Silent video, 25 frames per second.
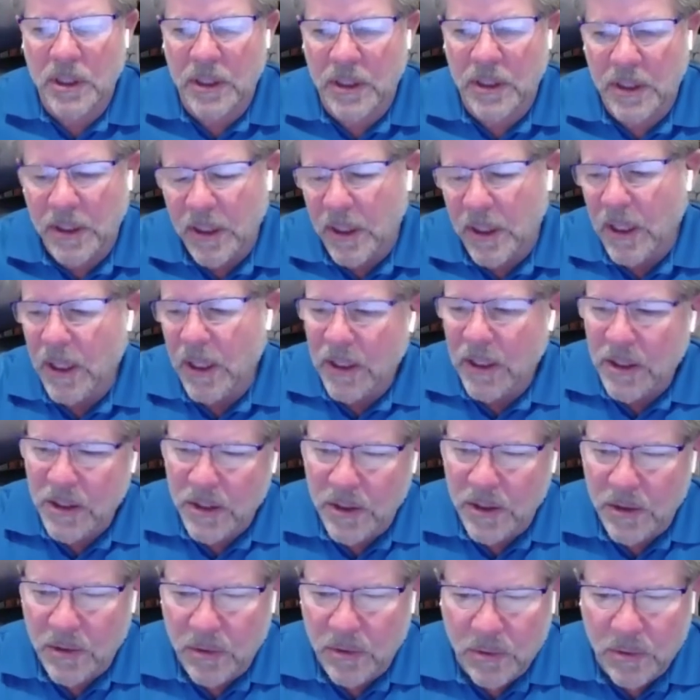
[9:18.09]
And
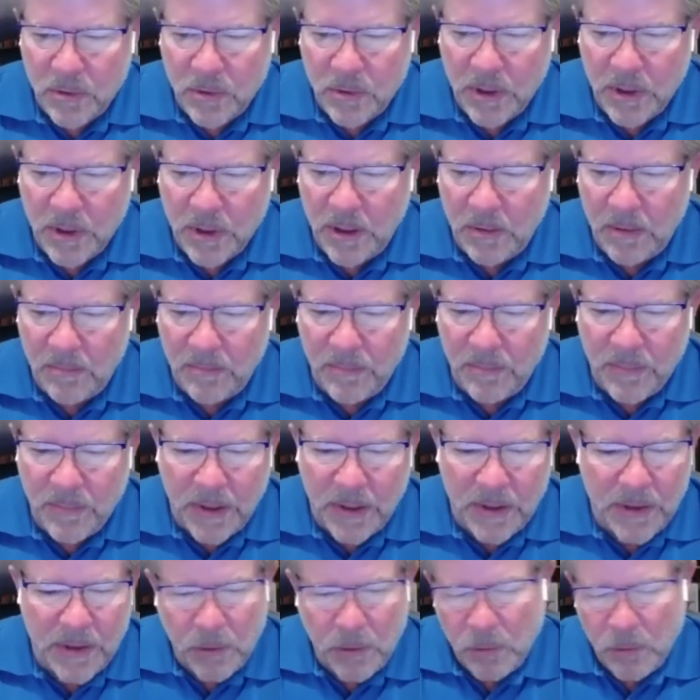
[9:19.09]

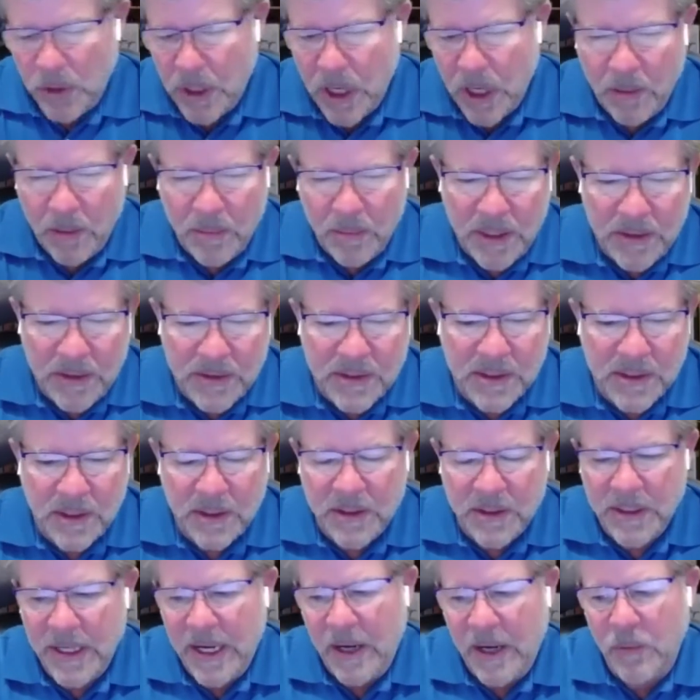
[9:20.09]
there were comments
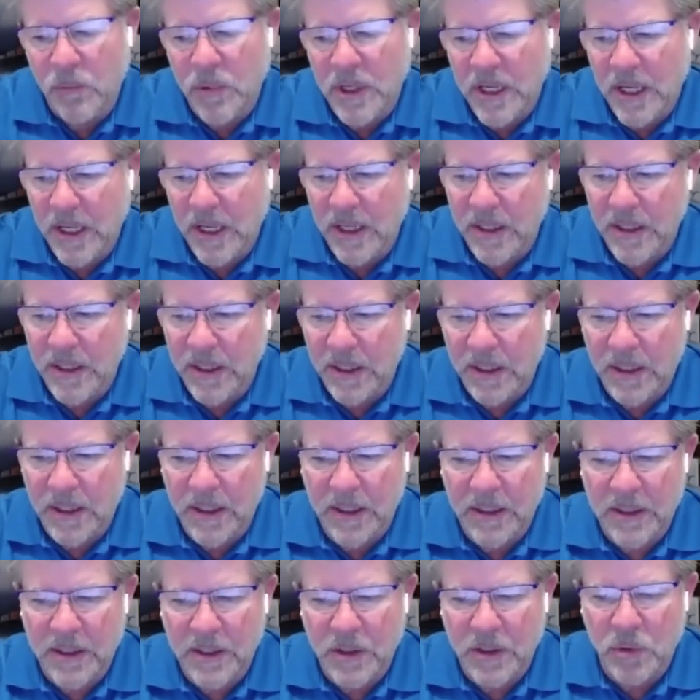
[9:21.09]
that we had
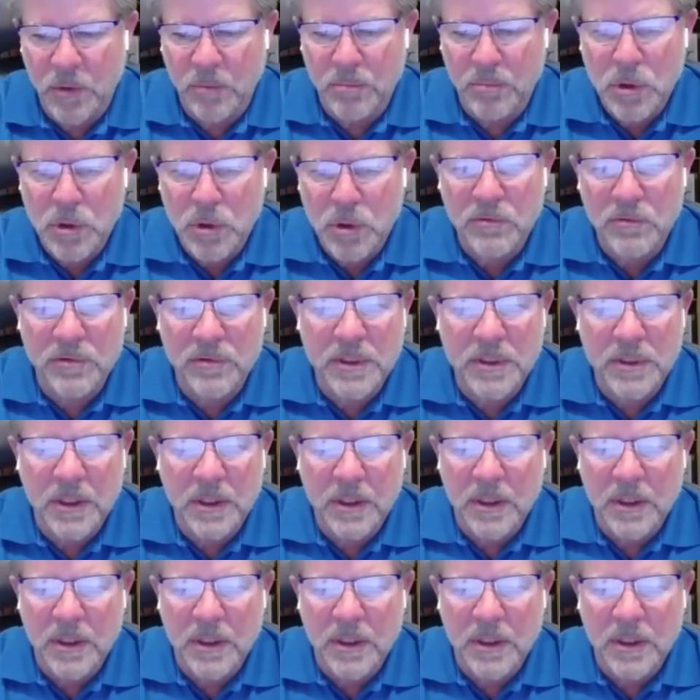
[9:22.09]
moved